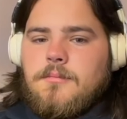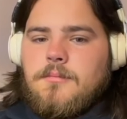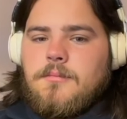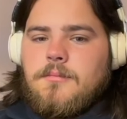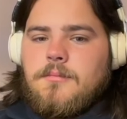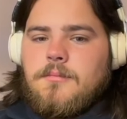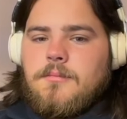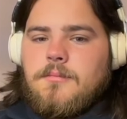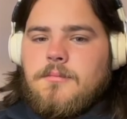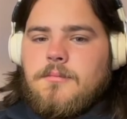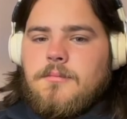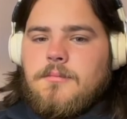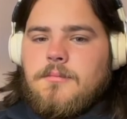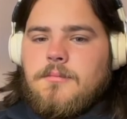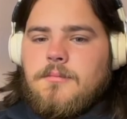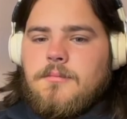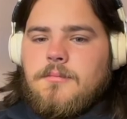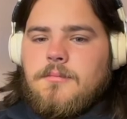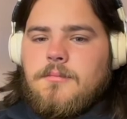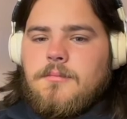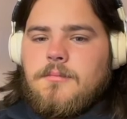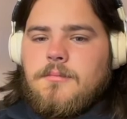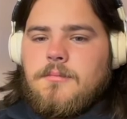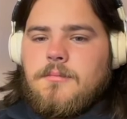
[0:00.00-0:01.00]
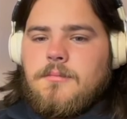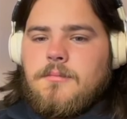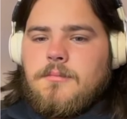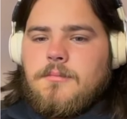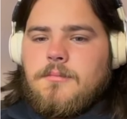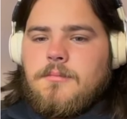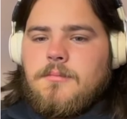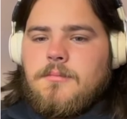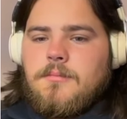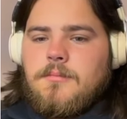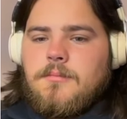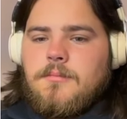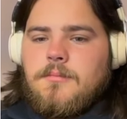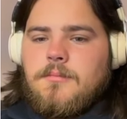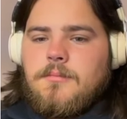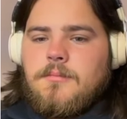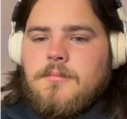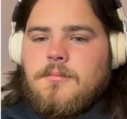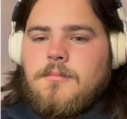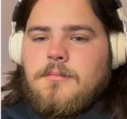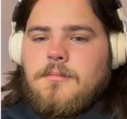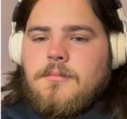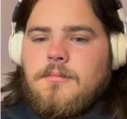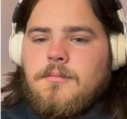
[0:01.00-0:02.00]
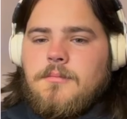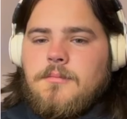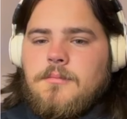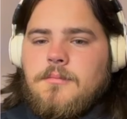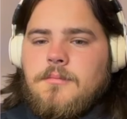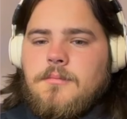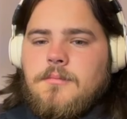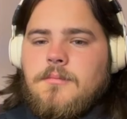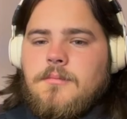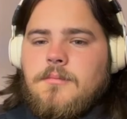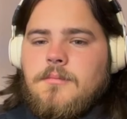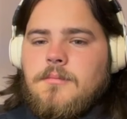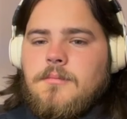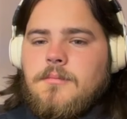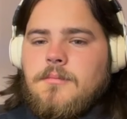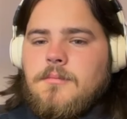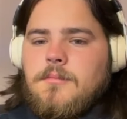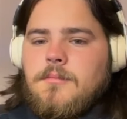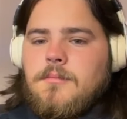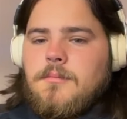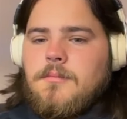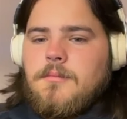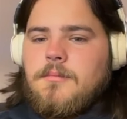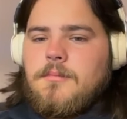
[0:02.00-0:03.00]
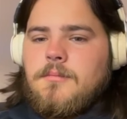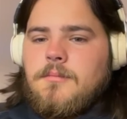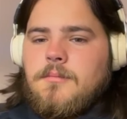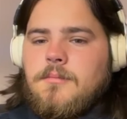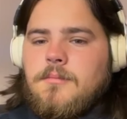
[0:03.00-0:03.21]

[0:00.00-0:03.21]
No words are spoken by the person on screen.